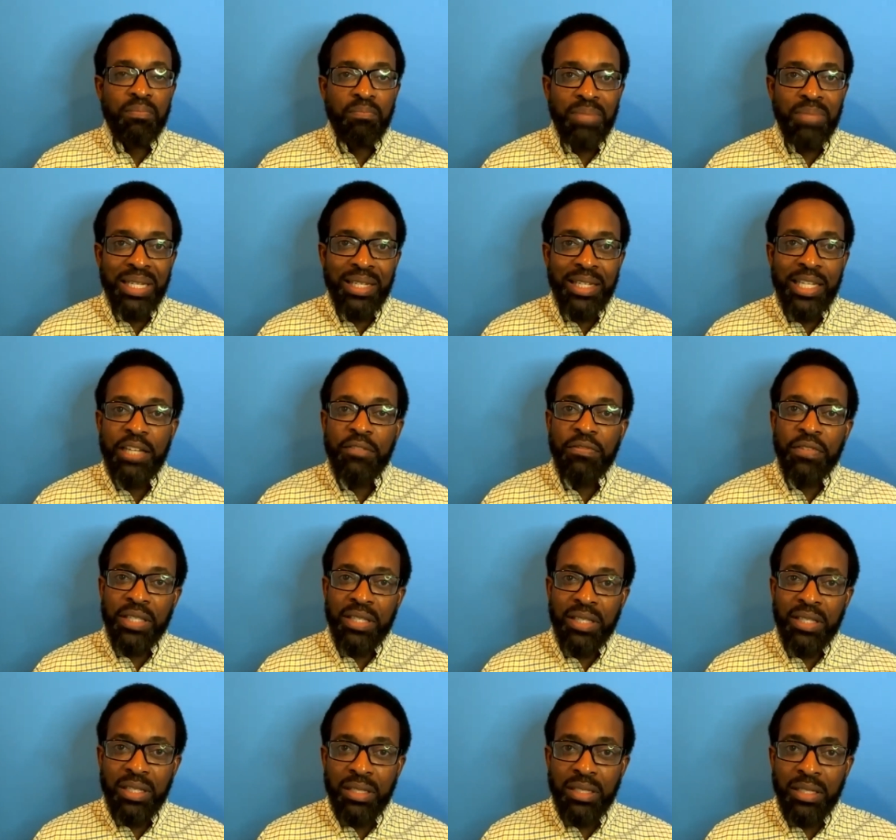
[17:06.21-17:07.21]
belief is
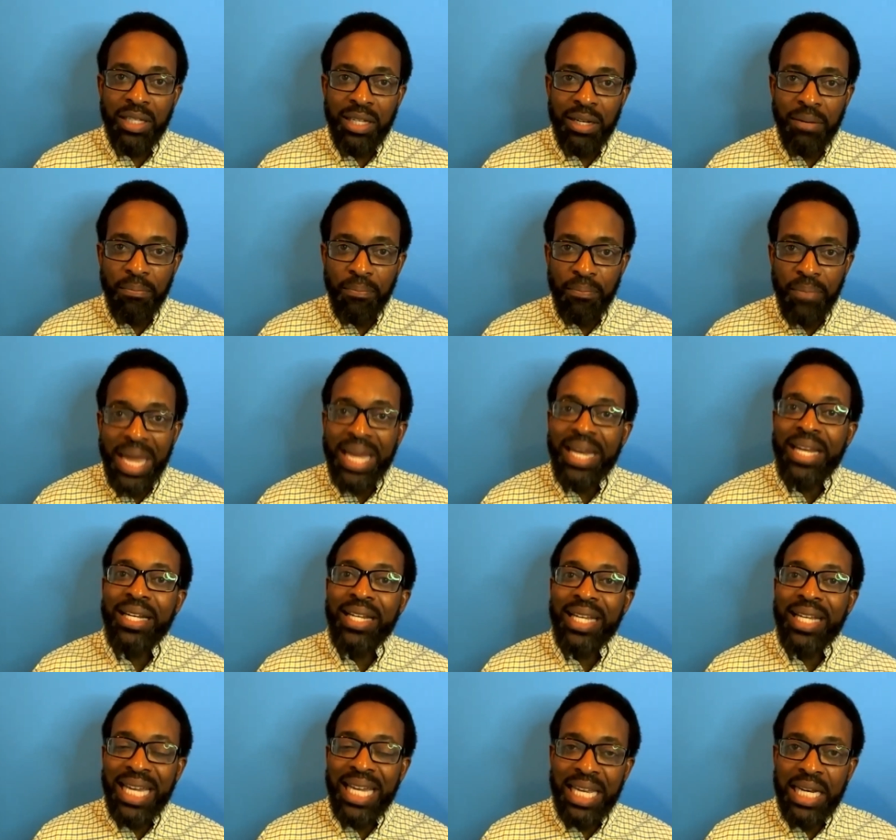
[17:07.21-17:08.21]
still
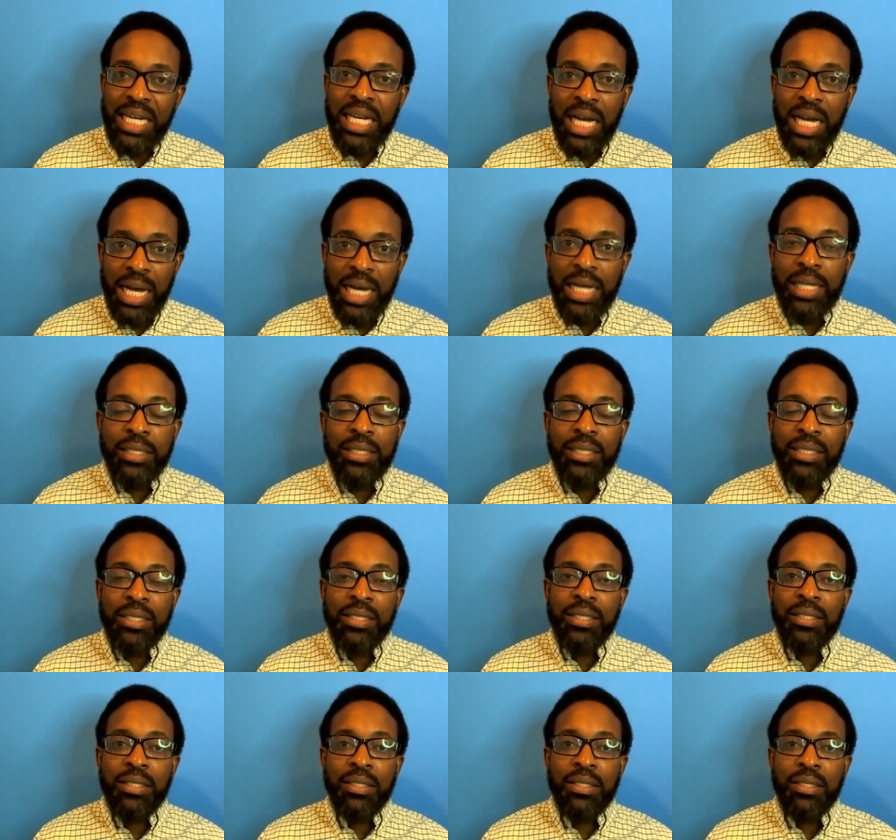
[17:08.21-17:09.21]
embedded in
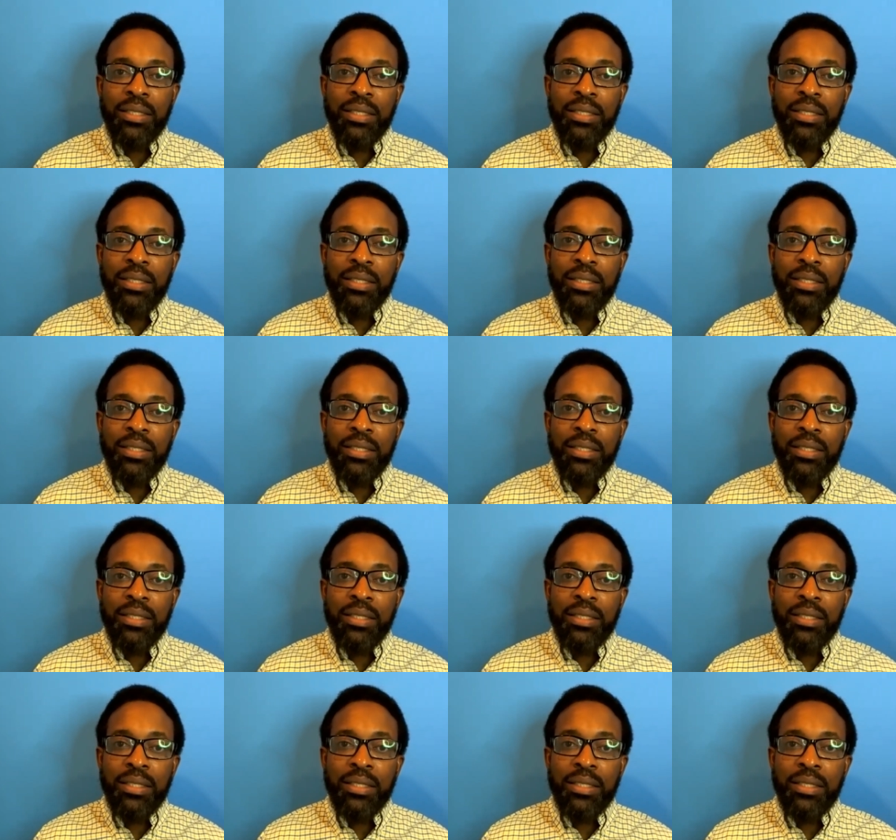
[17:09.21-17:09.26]
us.